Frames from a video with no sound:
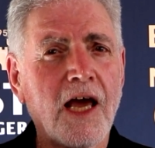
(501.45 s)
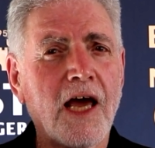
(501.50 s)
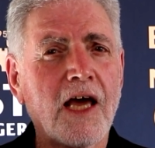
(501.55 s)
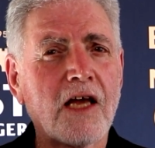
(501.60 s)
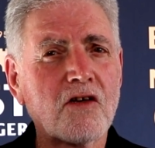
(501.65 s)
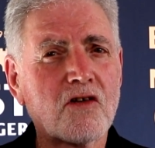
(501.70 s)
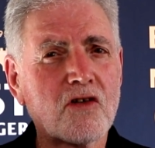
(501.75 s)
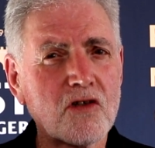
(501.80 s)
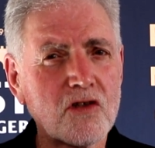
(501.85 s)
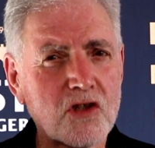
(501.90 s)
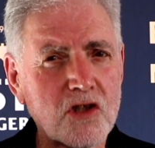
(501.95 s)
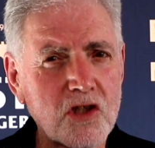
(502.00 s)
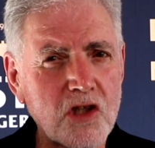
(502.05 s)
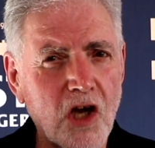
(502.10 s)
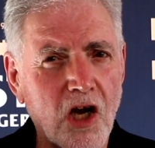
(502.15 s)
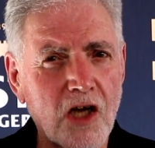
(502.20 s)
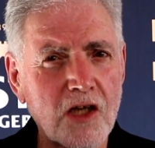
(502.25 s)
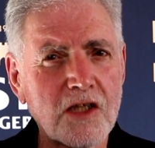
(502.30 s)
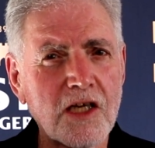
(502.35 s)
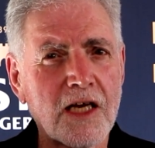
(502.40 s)
and to
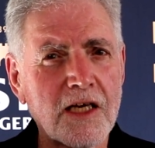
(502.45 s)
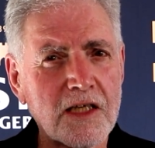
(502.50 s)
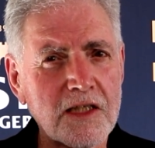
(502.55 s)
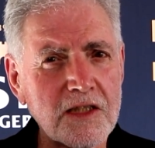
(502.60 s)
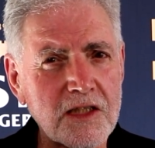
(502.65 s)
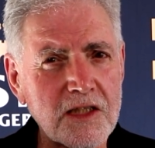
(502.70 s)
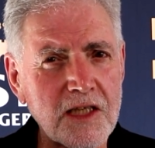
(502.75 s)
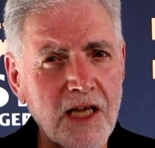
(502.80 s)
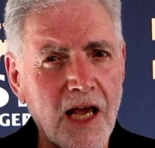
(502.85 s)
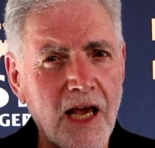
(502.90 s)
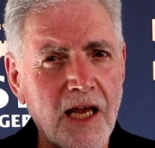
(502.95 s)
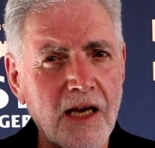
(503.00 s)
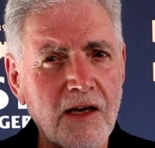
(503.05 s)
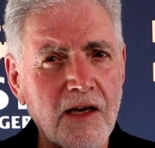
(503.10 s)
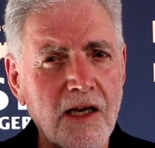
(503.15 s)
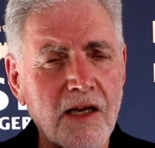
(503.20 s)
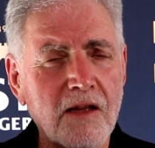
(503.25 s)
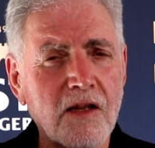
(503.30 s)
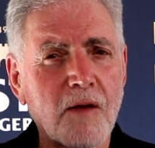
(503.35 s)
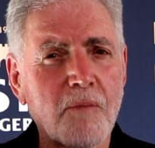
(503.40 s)
start
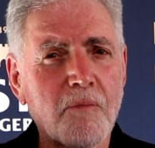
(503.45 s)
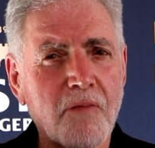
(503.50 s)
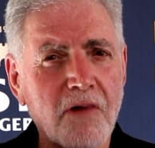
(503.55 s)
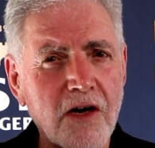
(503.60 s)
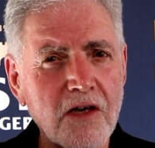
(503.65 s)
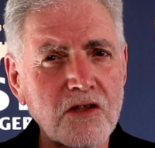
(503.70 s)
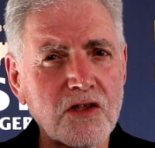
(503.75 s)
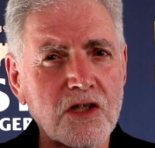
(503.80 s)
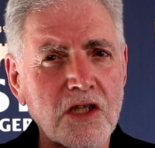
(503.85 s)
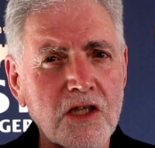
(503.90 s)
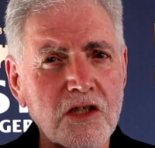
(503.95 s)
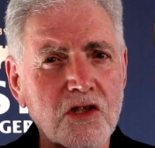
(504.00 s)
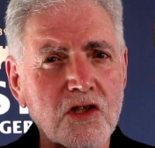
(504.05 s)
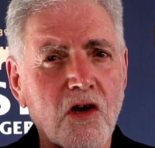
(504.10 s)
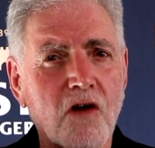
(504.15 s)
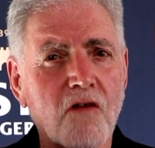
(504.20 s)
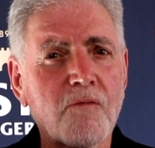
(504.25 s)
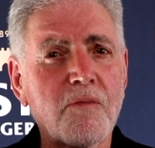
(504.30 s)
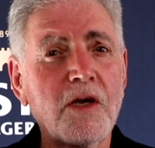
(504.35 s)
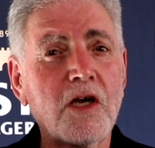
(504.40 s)
understanding the process
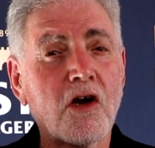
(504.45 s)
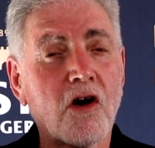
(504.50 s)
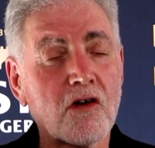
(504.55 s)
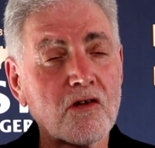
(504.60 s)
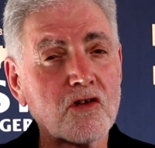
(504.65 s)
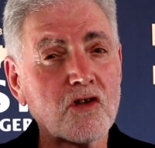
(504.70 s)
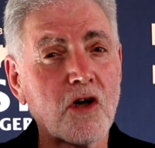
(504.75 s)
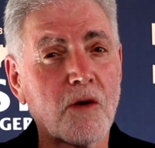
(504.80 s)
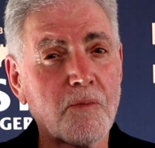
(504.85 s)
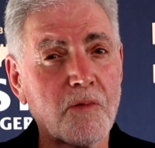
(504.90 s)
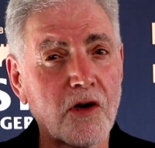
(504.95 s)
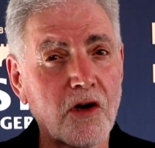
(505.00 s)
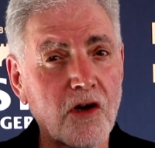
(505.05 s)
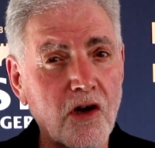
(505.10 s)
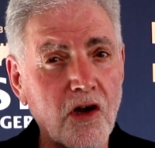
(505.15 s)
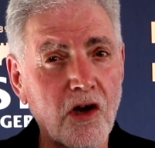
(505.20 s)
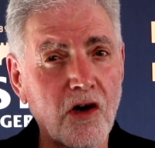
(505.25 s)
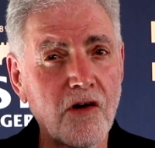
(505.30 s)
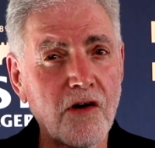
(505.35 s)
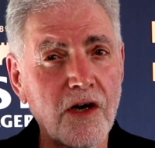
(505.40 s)
of being
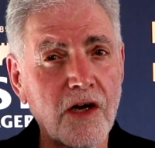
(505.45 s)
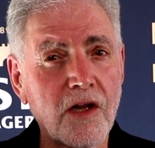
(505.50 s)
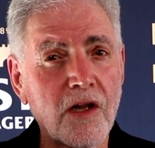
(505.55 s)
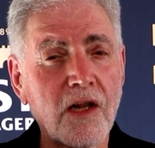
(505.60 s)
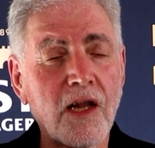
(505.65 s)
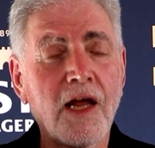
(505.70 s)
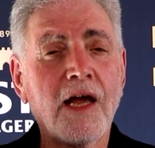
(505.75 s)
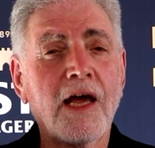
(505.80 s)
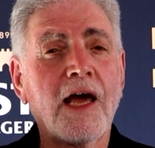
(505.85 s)
entrepreneurial